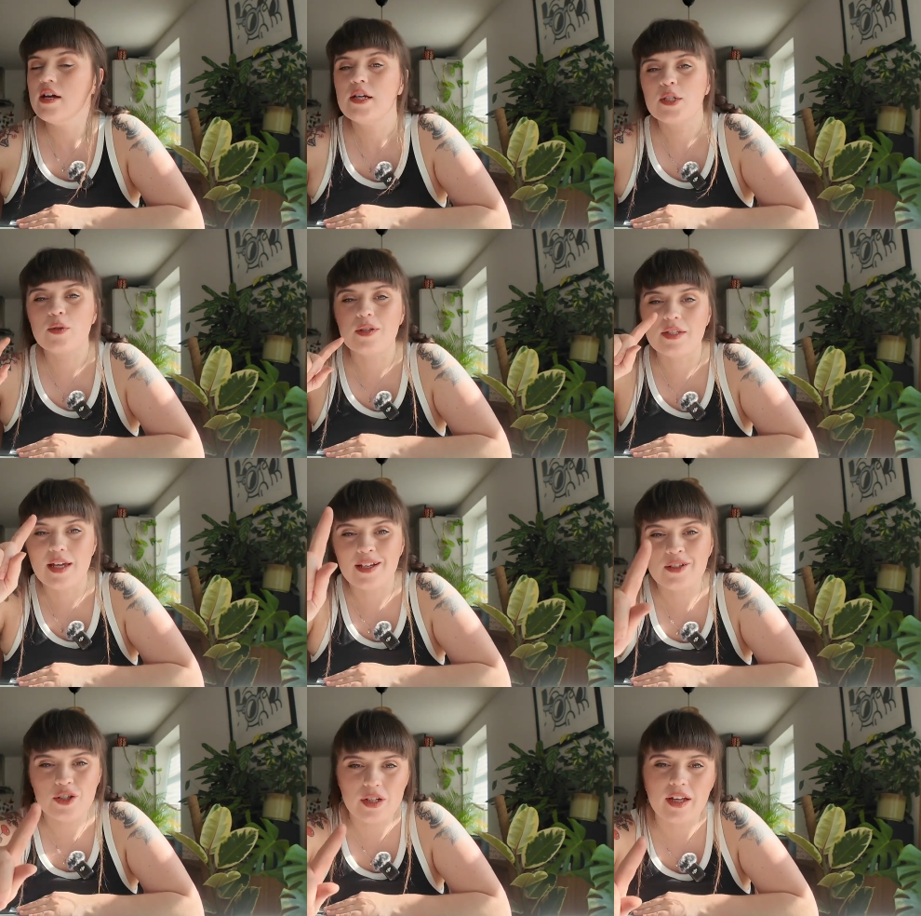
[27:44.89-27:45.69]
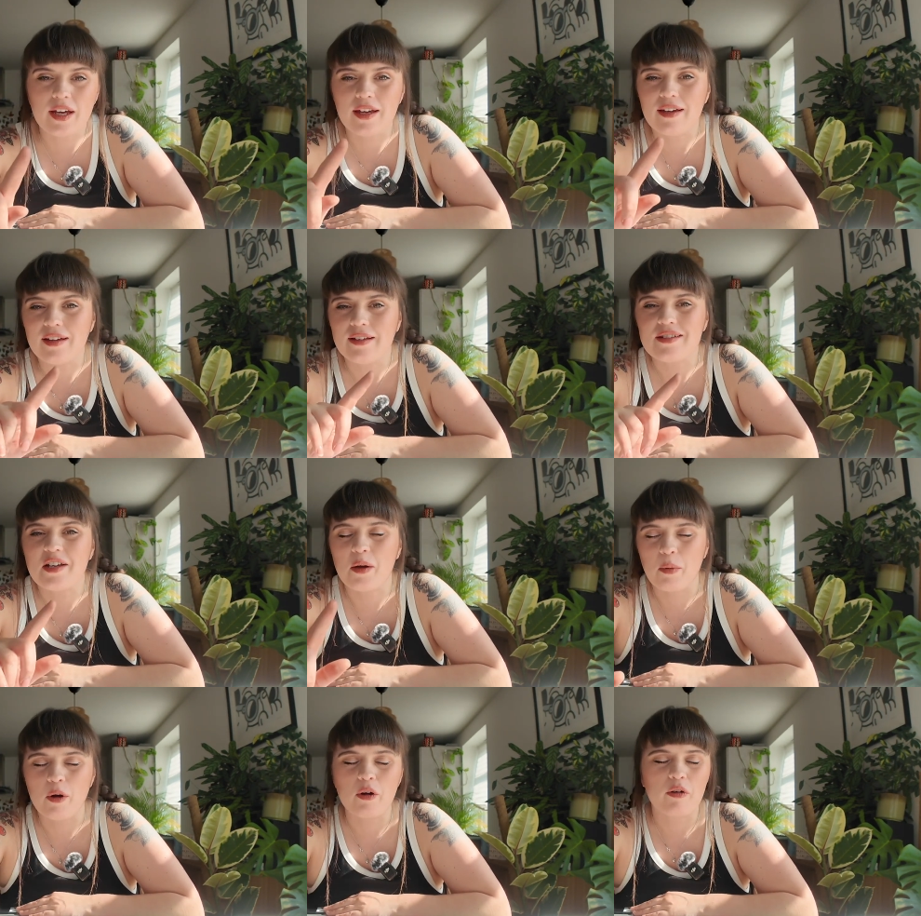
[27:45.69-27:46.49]
So essentially in
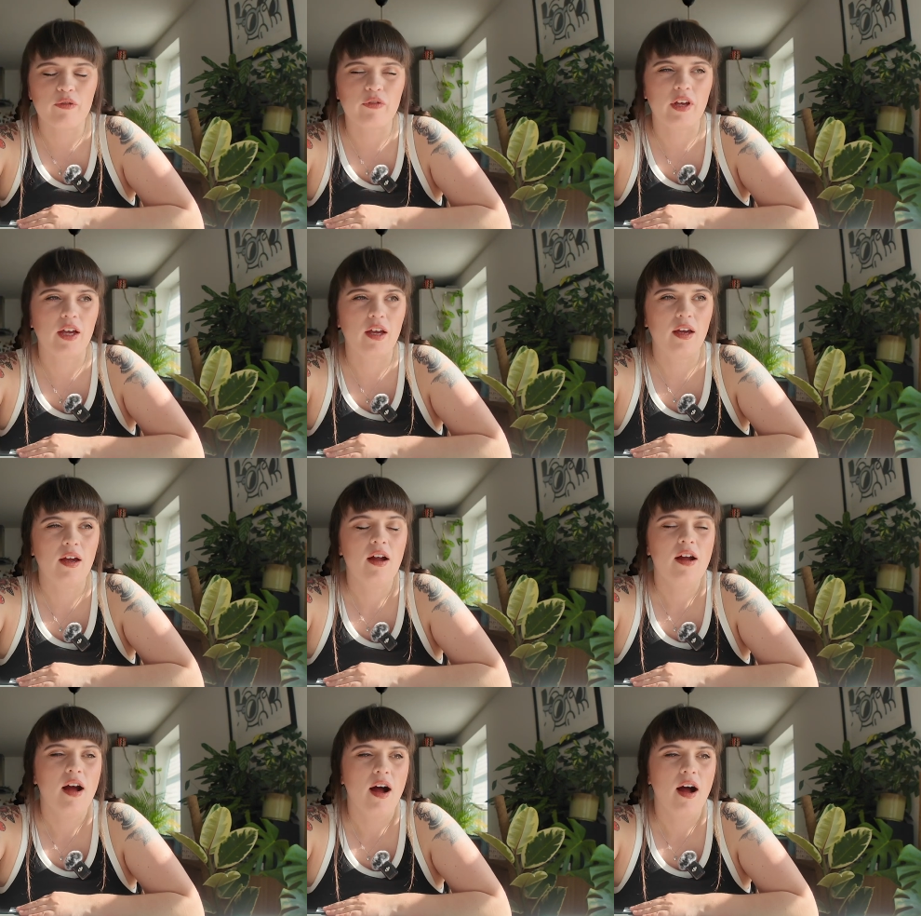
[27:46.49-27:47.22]
typography,